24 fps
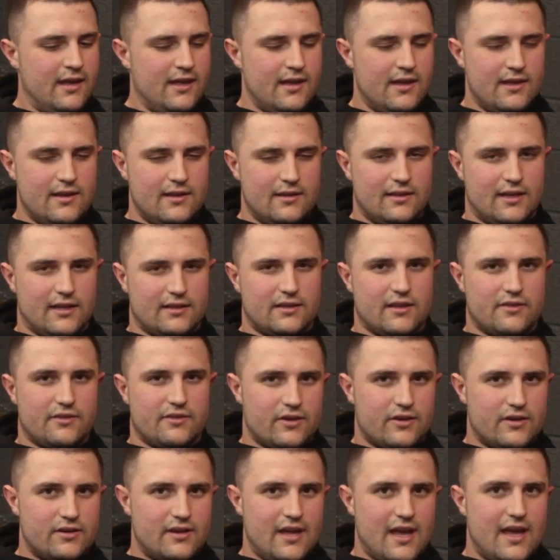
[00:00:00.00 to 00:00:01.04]
And then
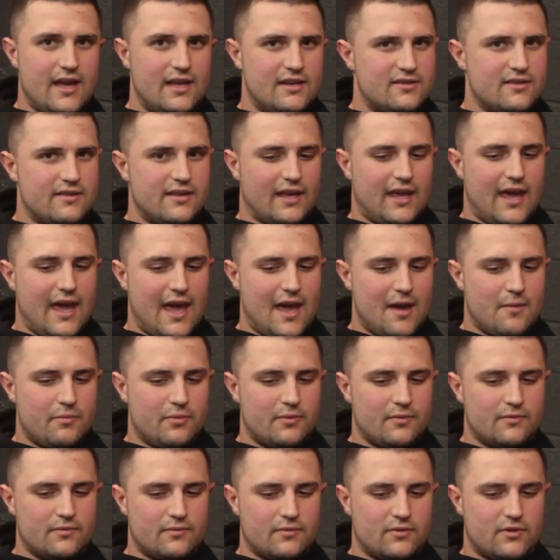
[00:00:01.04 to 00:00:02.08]
like the third day into
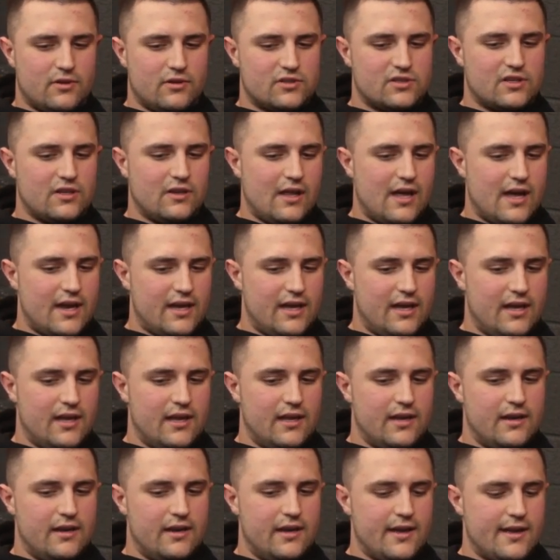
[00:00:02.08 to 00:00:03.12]
the camp, Coach
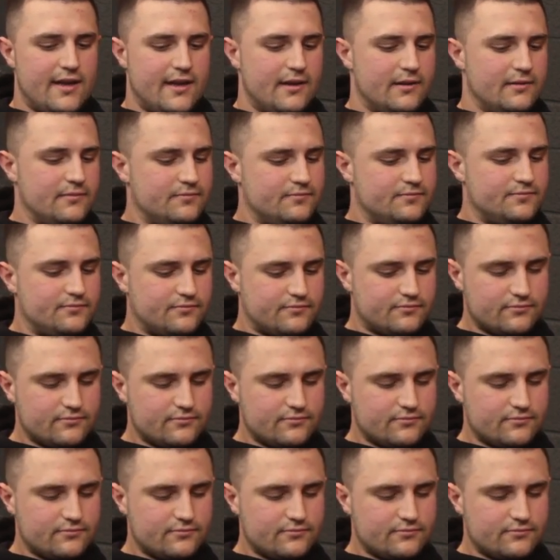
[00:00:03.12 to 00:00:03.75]
Kalani and